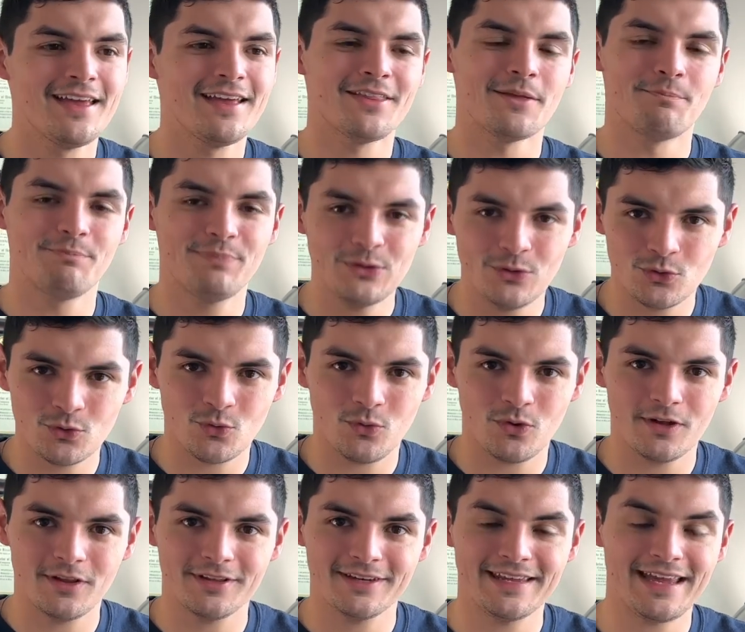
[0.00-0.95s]
the build
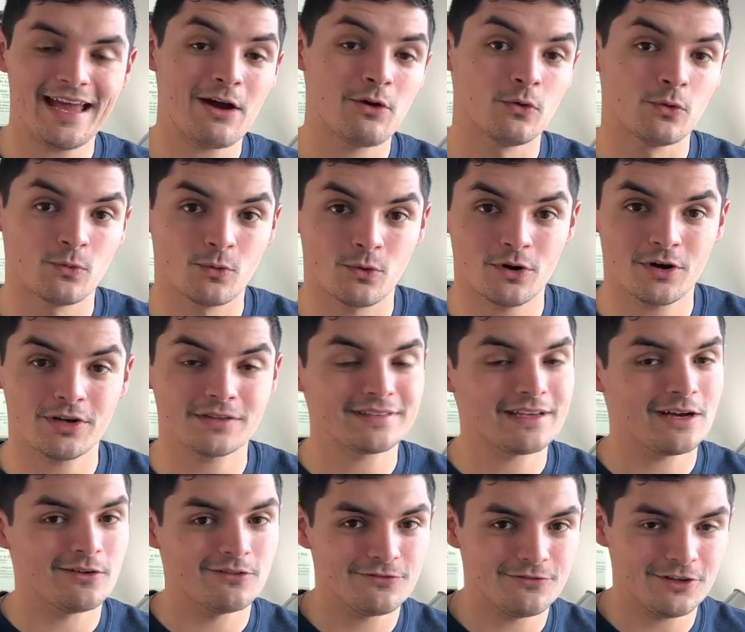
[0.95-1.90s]
quality, how it works,
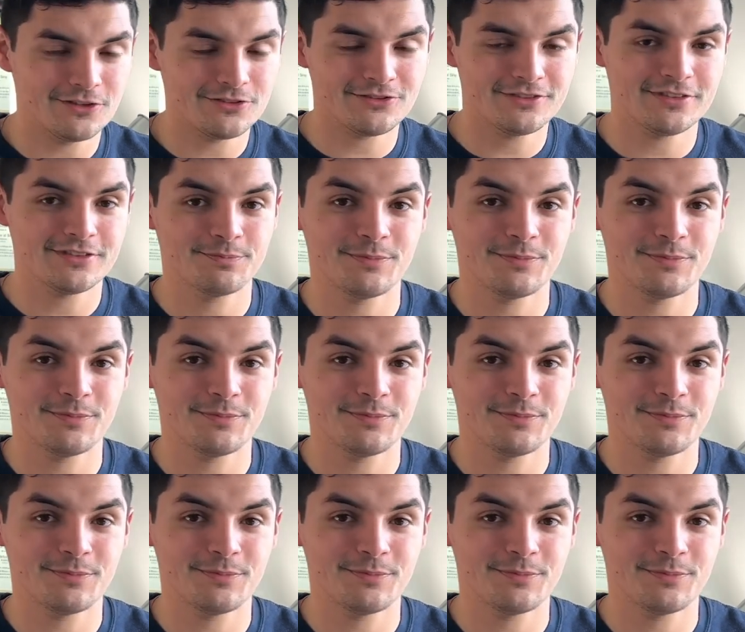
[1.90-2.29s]
how it functions,